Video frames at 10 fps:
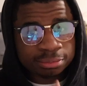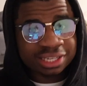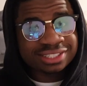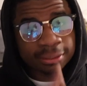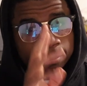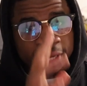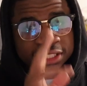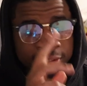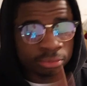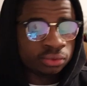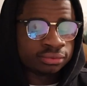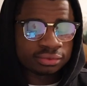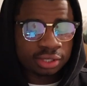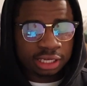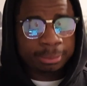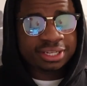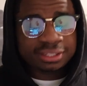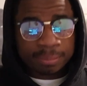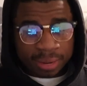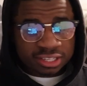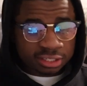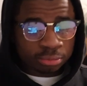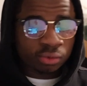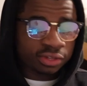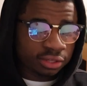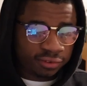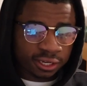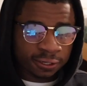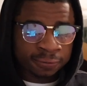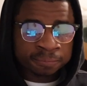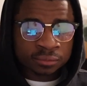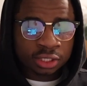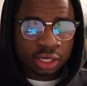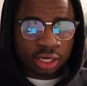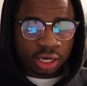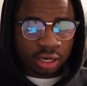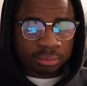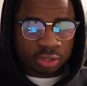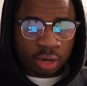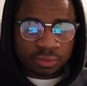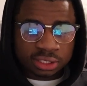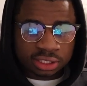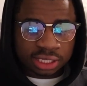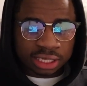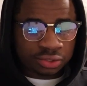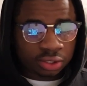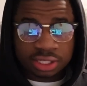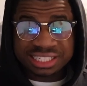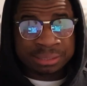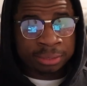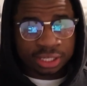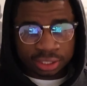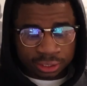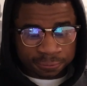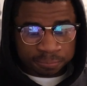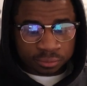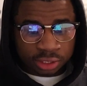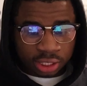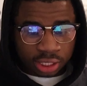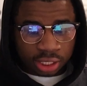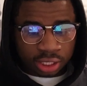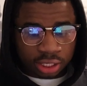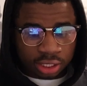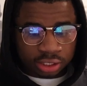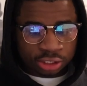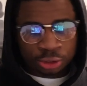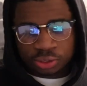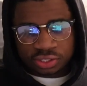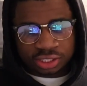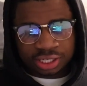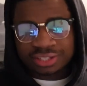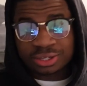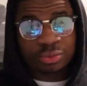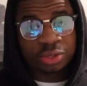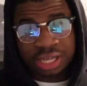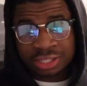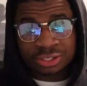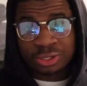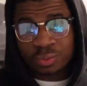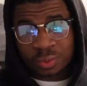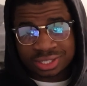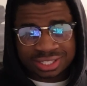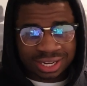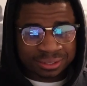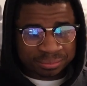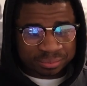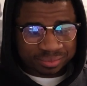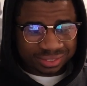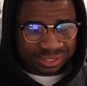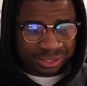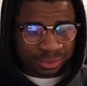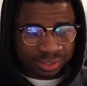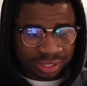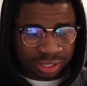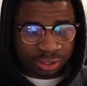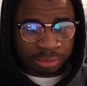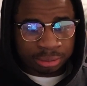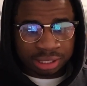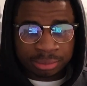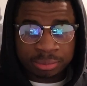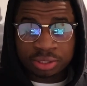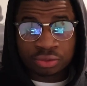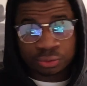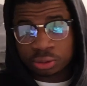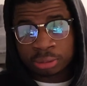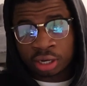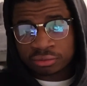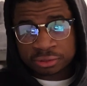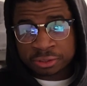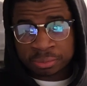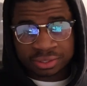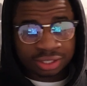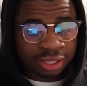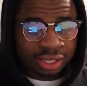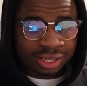plays the best move. He plays the best move in the Vienna. So obviously, I took this immediately. As you can see, I took it in 1 second. So I don't know, maybe threw him off or something.